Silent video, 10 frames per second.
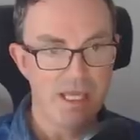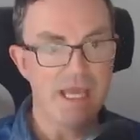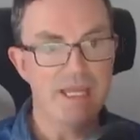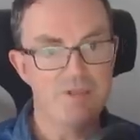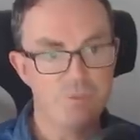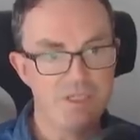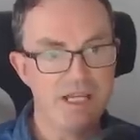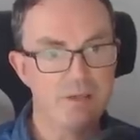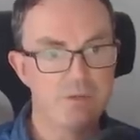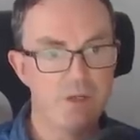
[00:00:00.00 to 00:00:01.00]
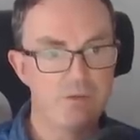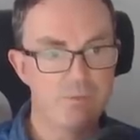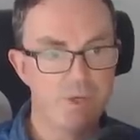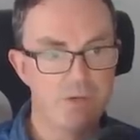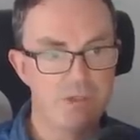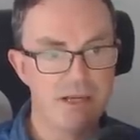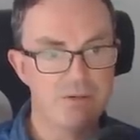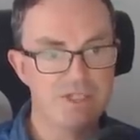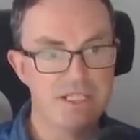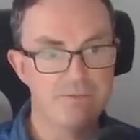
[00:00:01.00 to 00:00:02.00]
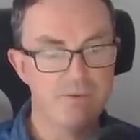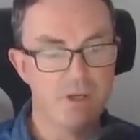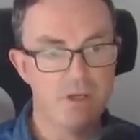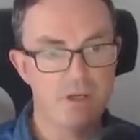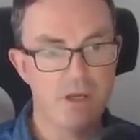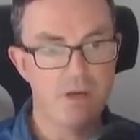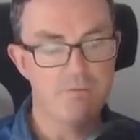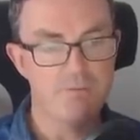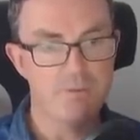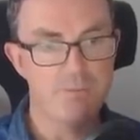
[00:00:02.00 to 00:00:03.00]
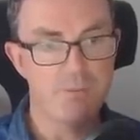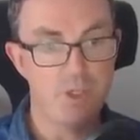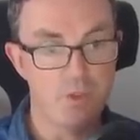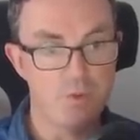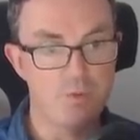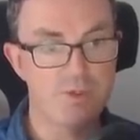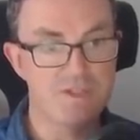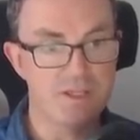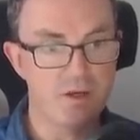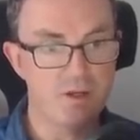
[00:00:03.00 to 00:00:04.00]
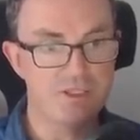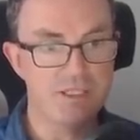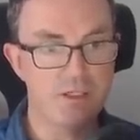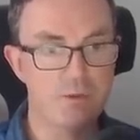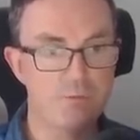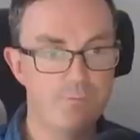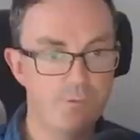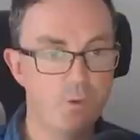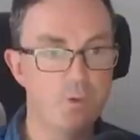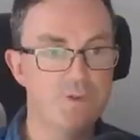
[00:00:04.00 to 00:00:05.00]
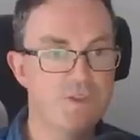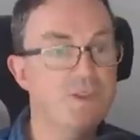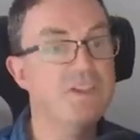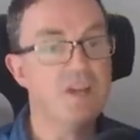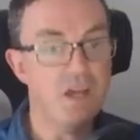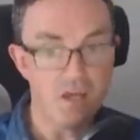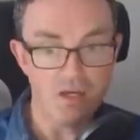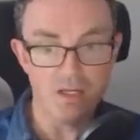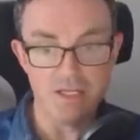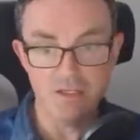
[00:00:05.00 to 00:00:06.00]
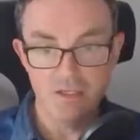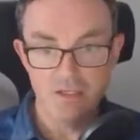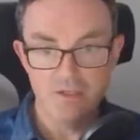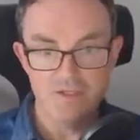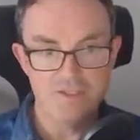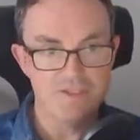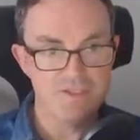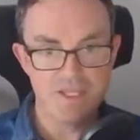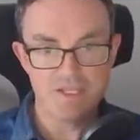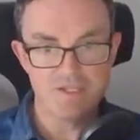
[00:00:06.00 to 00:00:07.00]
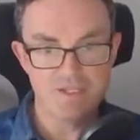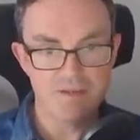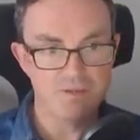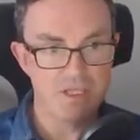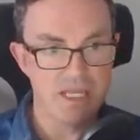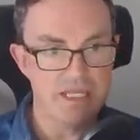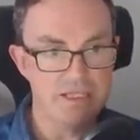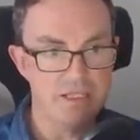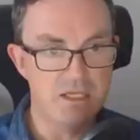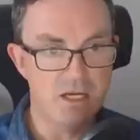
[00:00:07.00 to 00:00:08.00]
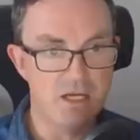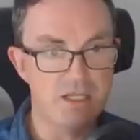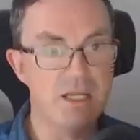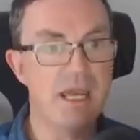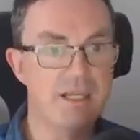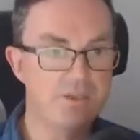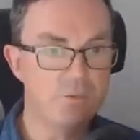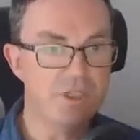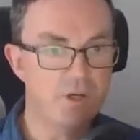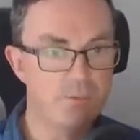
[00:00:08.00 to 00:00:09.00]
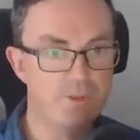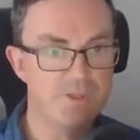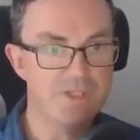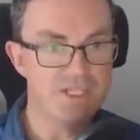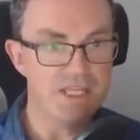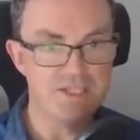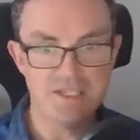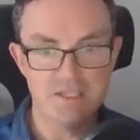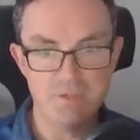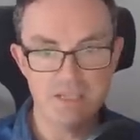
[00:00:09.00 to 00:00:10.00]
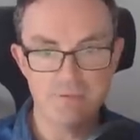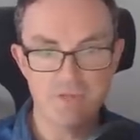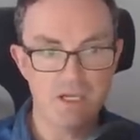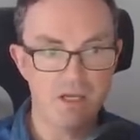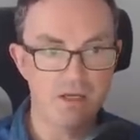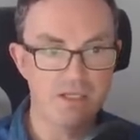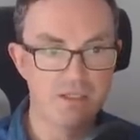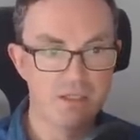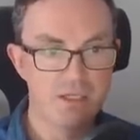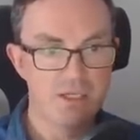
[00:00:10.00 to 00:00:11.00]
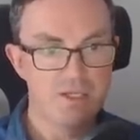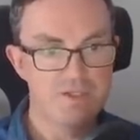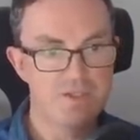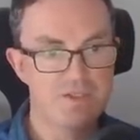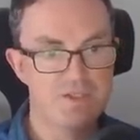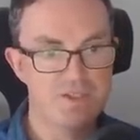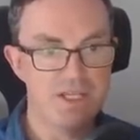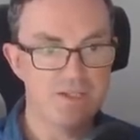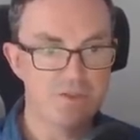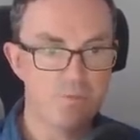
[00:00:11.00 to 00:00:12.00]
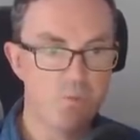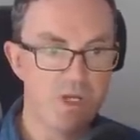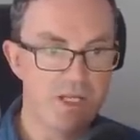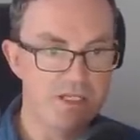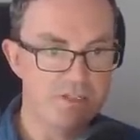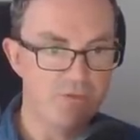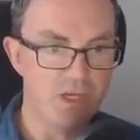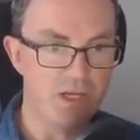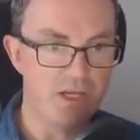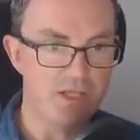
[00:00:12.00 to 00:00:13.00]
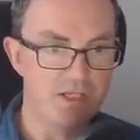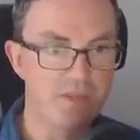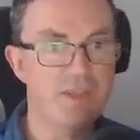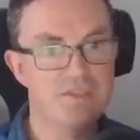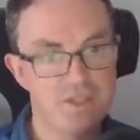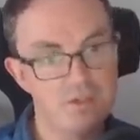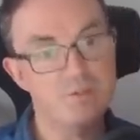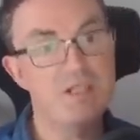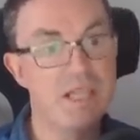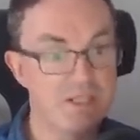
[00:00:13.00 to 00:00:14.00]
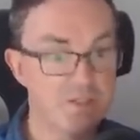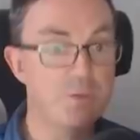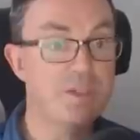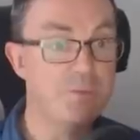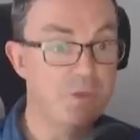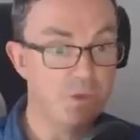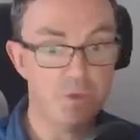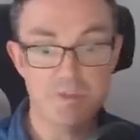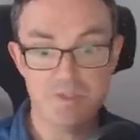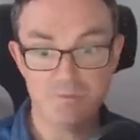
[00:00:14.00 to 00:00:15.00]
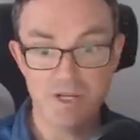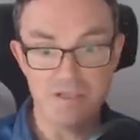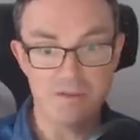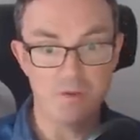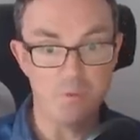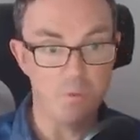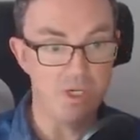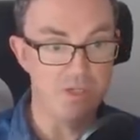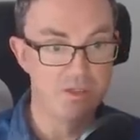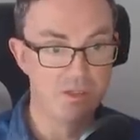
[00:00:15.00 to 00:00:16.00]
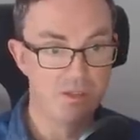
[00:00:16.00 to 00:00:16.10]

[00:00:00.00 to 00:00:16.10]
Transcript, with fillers: And we now know the polarity of, of blue because it can't include 4, so these are high. This is 6, 7, 8, 9, and we can't put the 6 in the middle of the line. So there's a 6 on one end of the line, and that's going to be next to its monogamous friend, the 1.